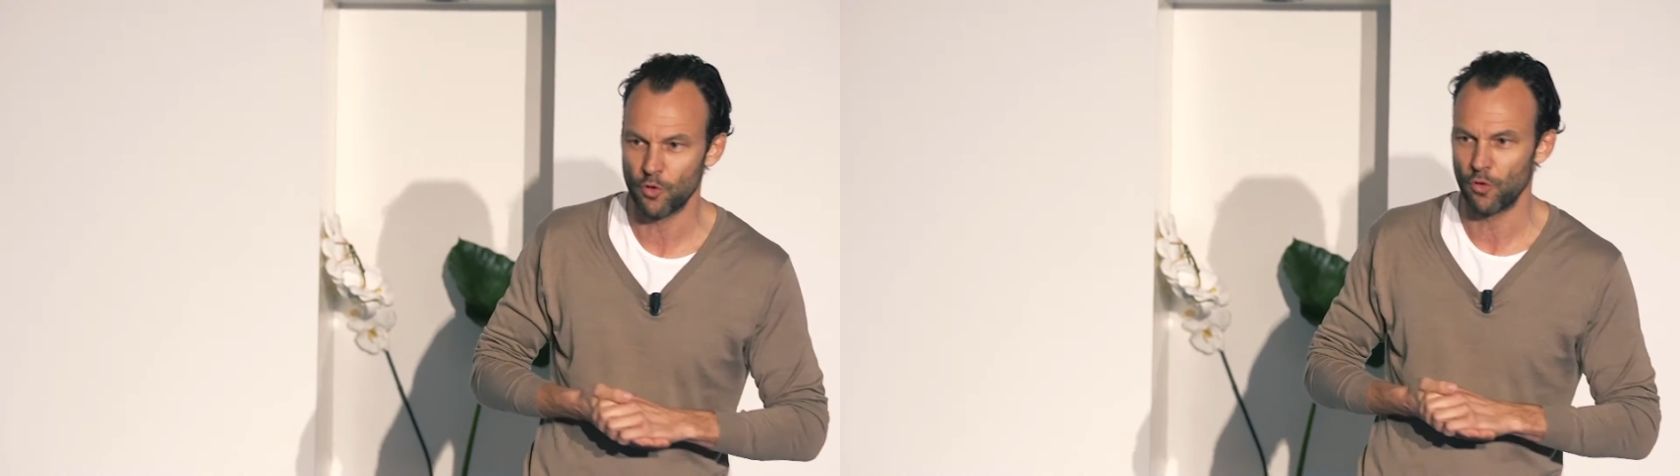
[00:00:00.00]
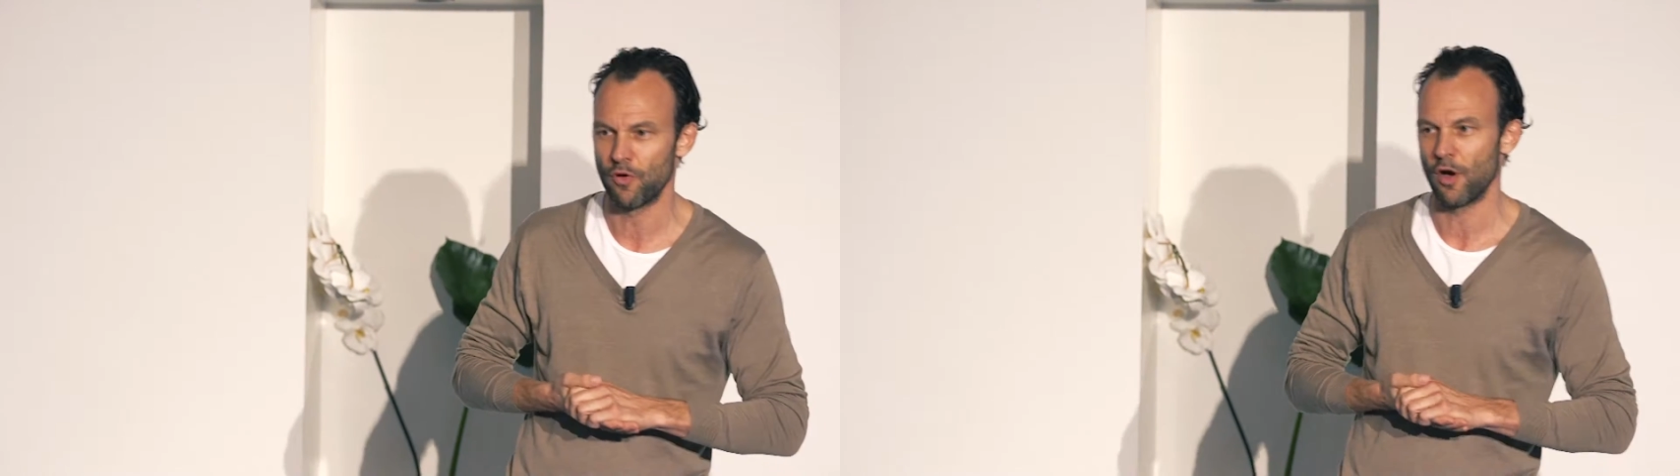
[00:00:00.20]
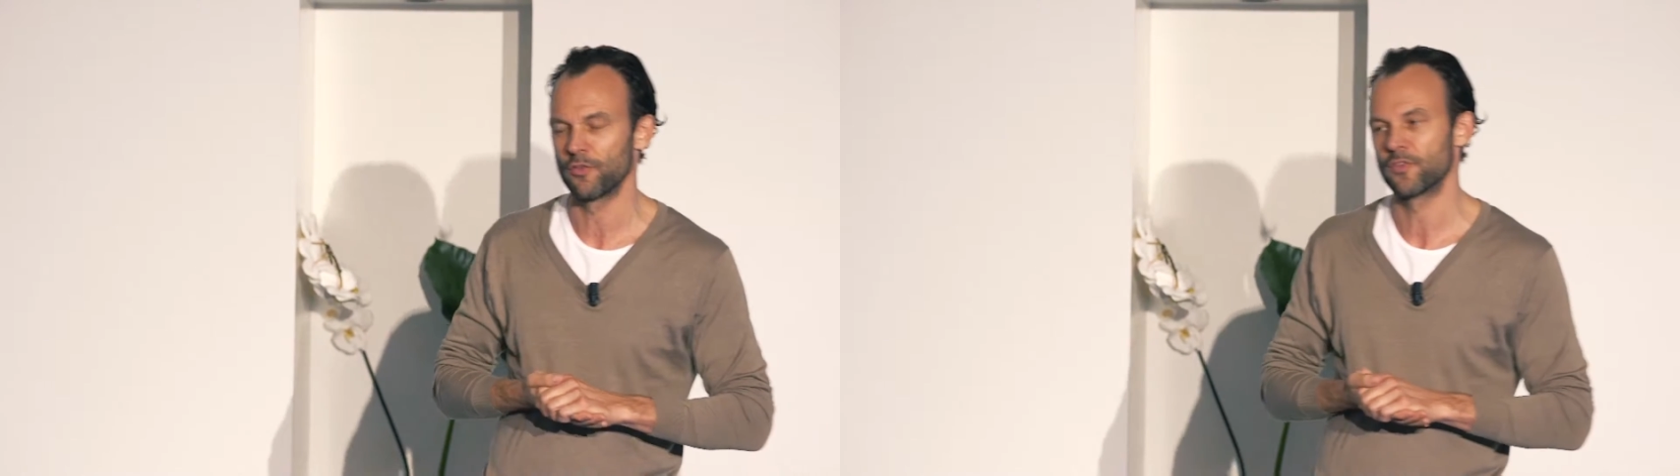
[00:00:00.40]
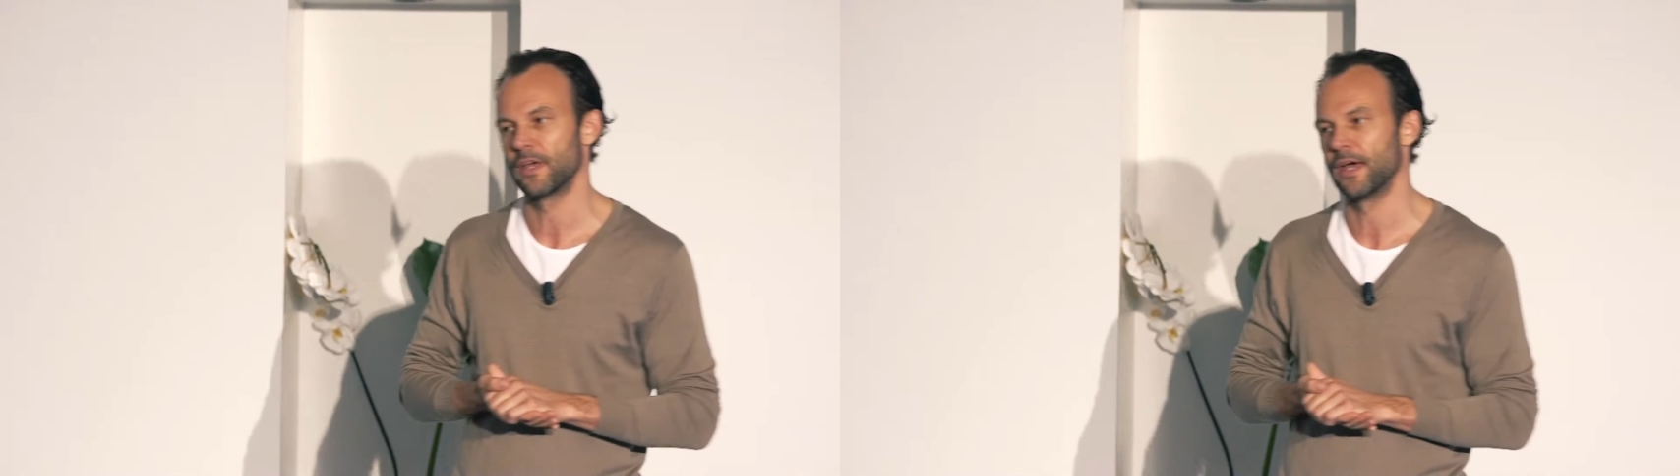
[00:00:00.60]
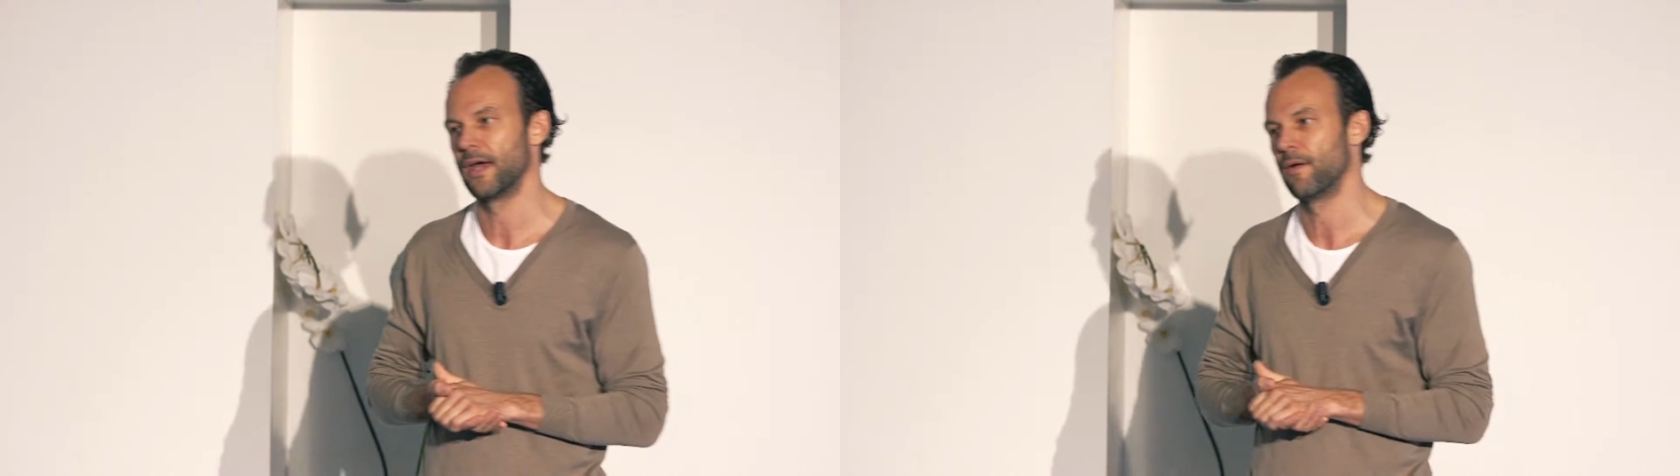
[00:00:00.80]
co-found
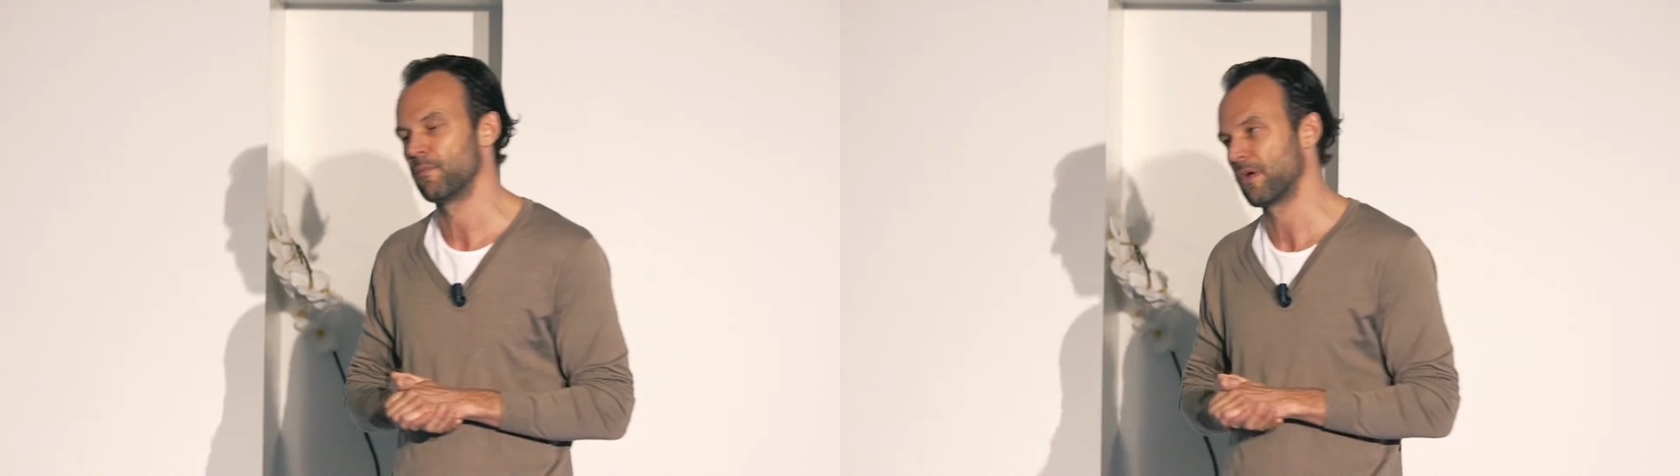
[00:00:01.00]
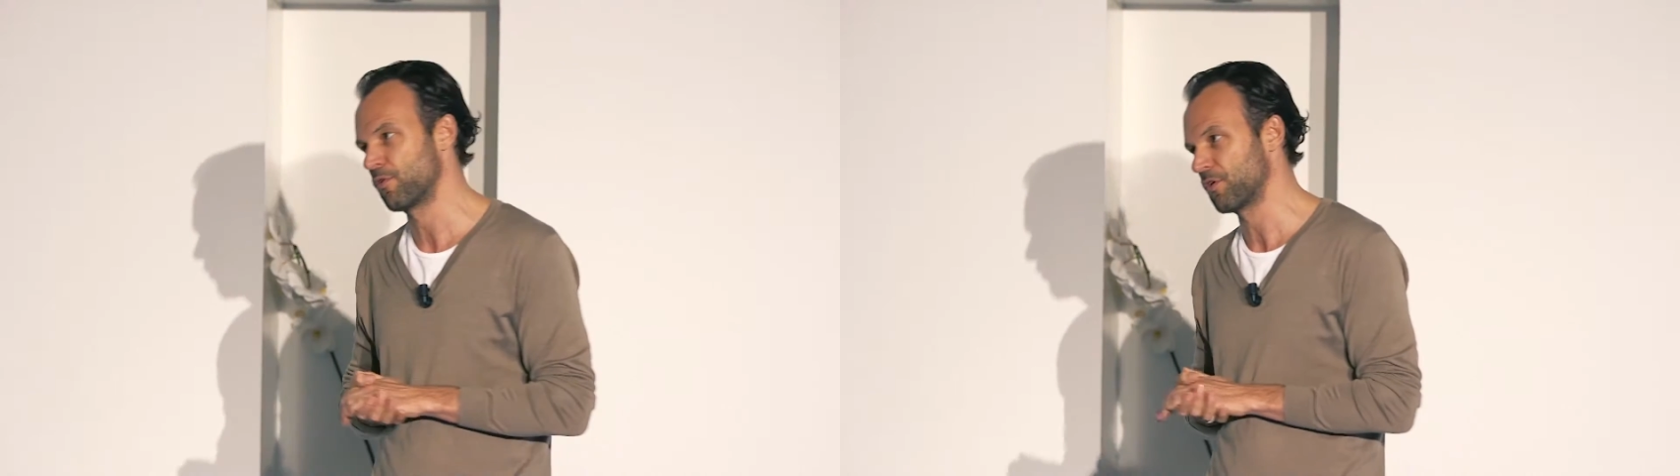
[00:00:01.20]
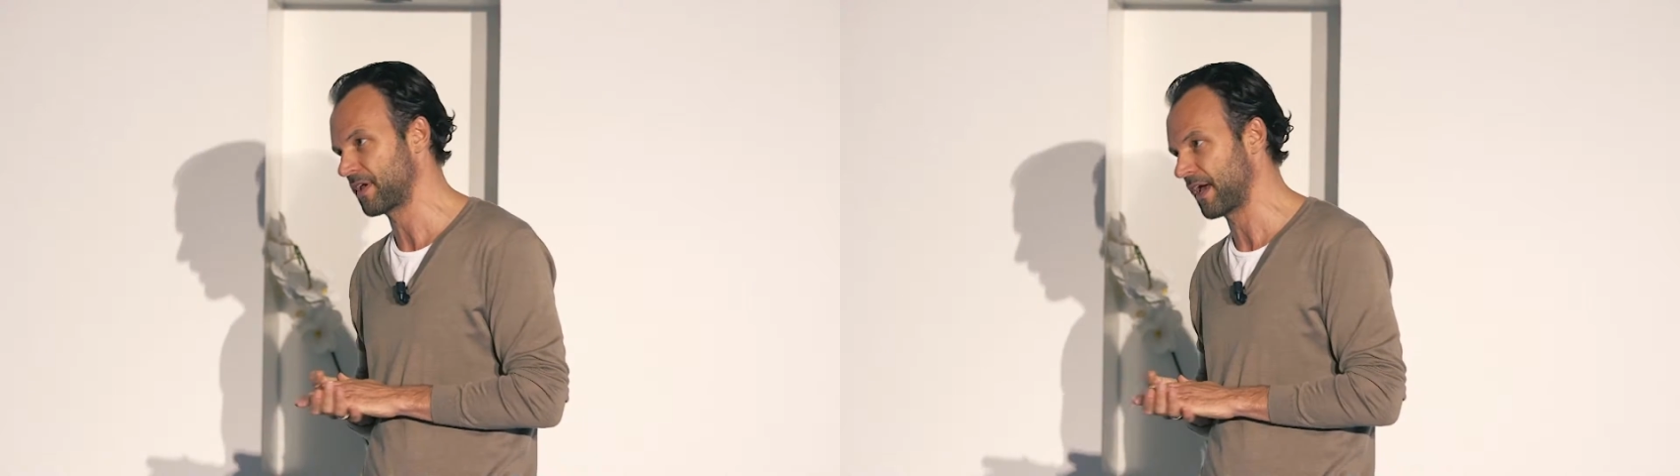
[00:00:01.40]
my first